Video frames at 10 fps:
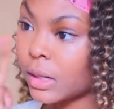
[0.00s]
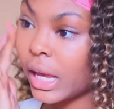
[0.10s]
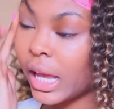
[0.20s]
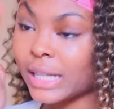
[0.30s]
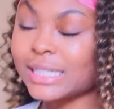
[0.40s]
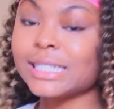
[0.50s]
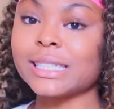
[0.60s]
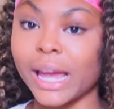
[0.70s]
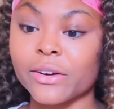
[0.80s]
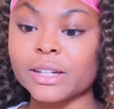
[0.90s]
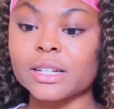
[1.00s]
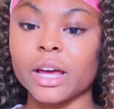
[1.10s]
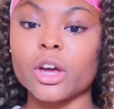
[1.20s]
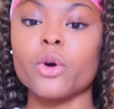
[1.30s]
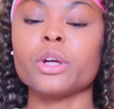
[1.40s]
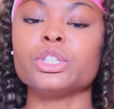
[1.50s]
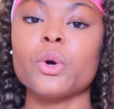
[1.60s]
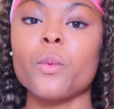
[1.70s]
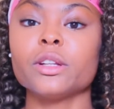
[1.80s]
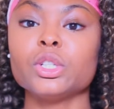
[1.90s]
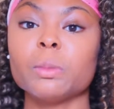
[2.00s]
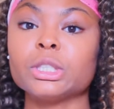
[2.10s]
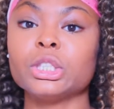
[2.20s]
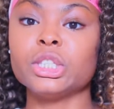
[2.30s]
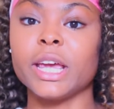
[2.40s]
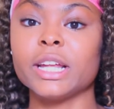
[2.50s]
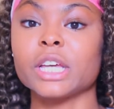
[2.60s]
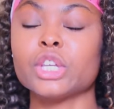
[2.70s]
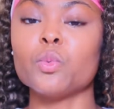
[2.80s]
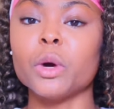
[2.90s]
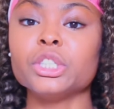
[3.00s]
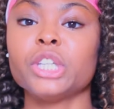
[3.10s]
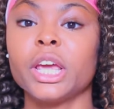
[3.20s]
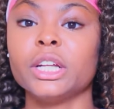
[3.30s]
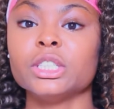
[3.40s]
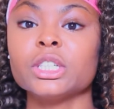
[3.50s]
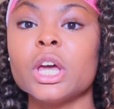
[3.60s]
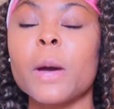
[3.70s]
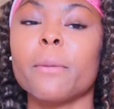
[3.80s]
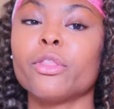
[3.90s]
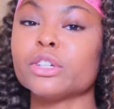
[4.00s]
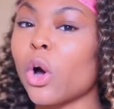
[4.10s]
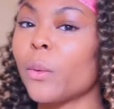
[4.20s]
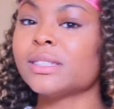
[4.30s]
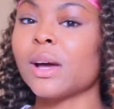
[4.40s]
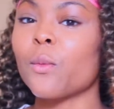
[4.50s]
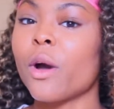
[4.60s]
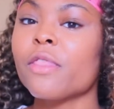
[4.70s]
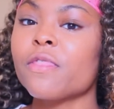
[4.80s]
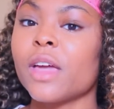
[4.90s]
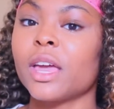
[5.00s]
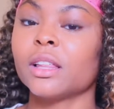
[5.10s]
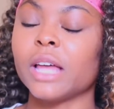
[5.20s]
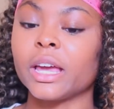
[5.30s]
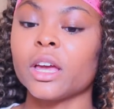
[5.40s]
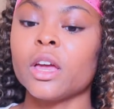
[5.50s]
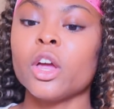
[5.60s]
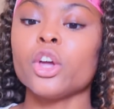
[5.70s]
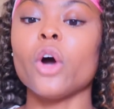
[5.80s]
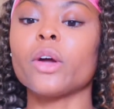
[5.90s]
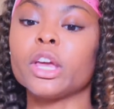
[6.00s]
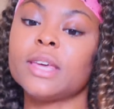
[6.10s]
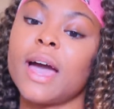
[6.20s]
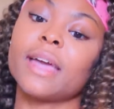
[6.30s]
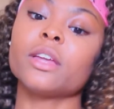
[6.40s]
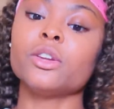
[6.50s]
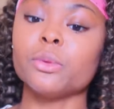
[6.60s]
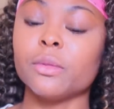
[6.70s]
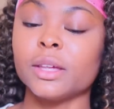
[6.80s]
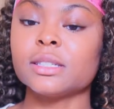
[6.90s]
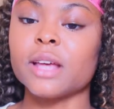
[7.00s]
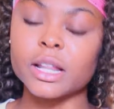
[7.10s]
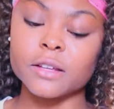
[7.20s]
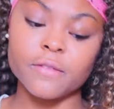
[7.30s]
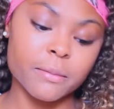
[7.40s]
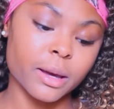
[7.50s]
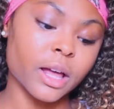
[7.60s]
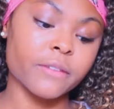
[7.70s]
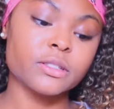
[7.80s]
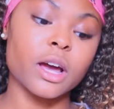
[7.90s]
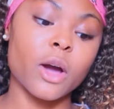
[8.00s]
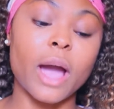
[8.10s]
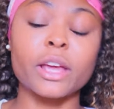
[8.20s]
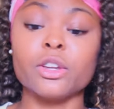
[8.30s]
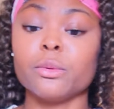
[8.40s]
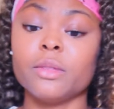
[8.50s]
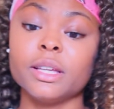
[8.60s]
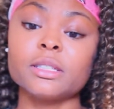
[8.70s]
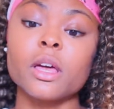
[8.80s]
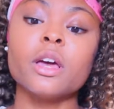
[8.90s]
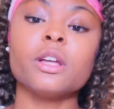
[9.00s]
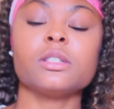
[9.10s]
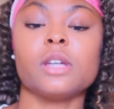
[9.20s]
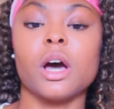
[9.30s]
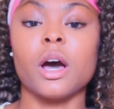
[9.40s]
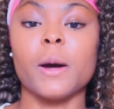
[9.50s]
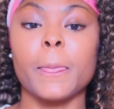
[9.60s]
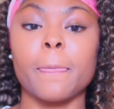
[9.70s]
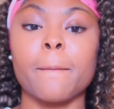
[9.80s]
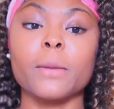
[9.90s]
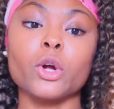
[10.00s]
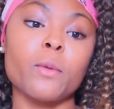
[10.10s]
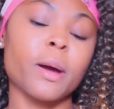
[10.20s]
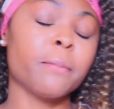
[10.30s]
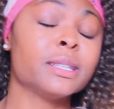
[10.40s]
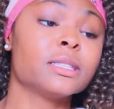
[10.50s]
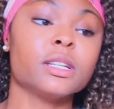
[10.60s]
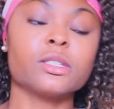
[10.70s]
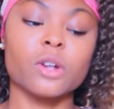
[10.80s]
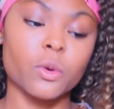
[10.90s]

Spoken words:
it's scary to let go because you don't want too much to change. Like you want change, but there's always that one thing, like, okay, yeah, I can do this to elevate my lifestyle. I can do this to grow my business or